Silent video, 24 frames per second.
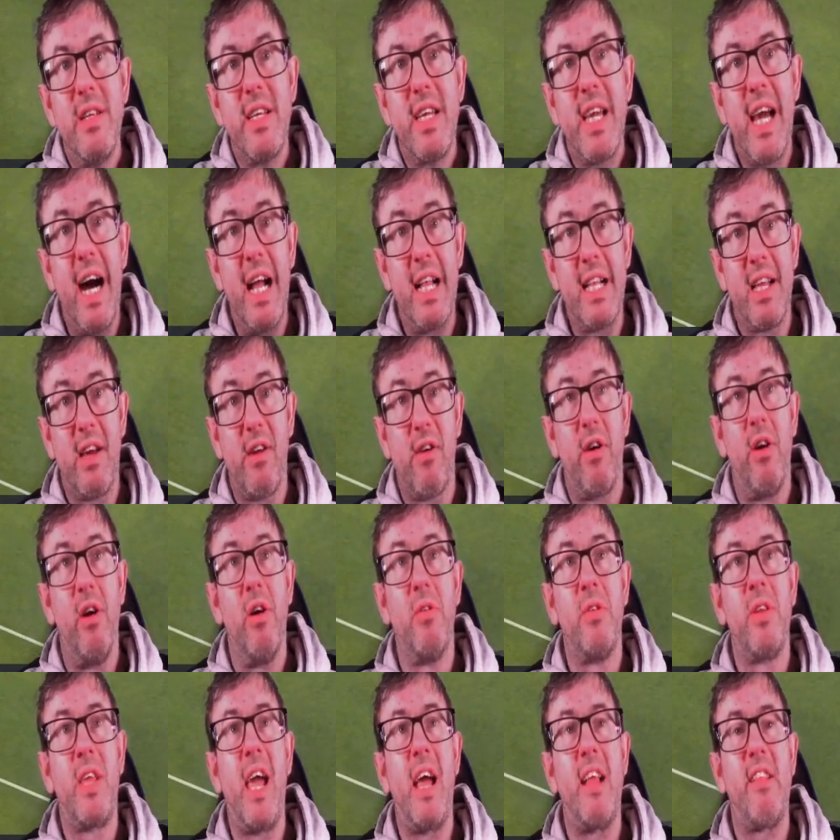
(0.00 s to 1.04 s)

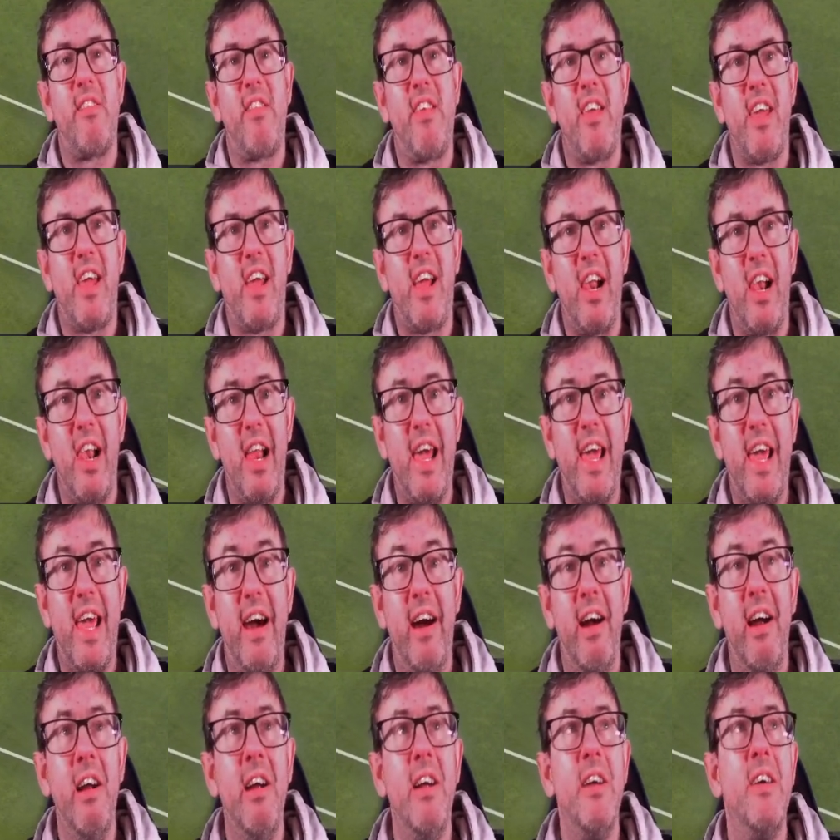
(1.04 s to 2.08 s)
Calderon gets it
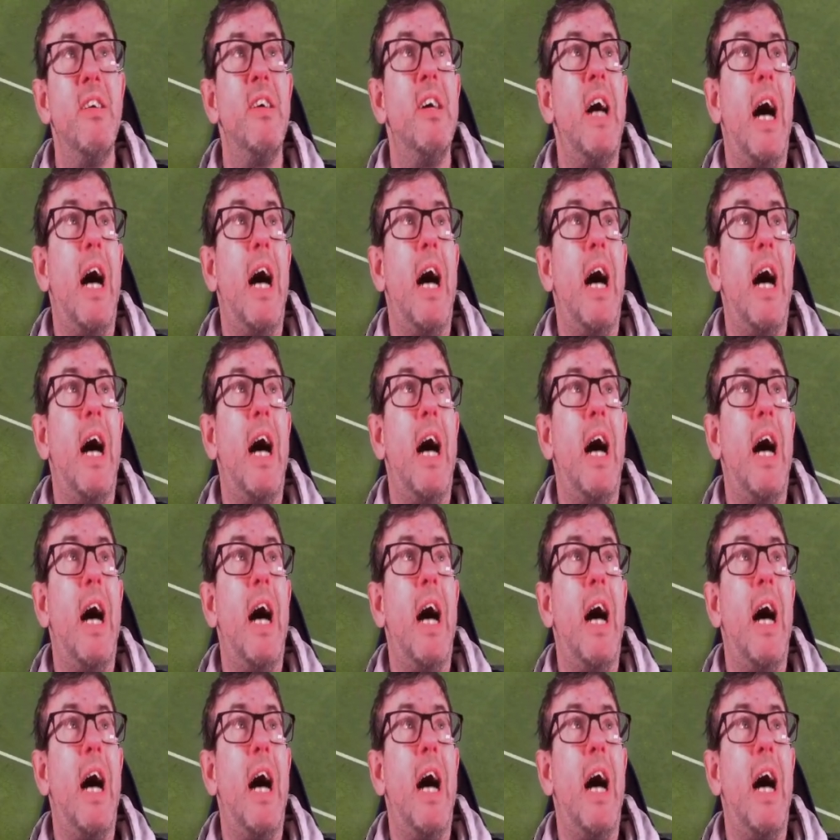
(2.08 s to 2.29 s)
clear.